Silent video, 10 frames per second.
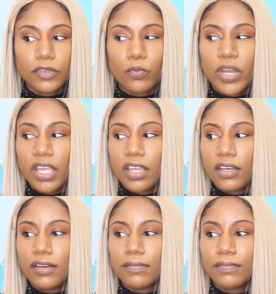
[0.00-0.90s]

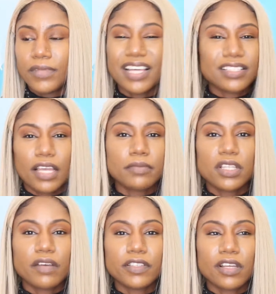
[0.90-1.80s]
when that same
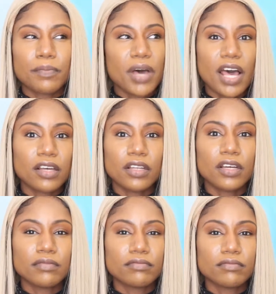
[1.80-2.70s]
stuff is going to pile
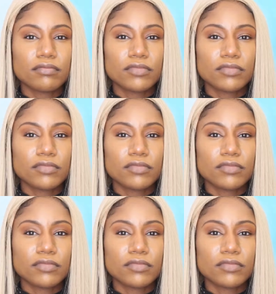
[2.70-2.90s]
up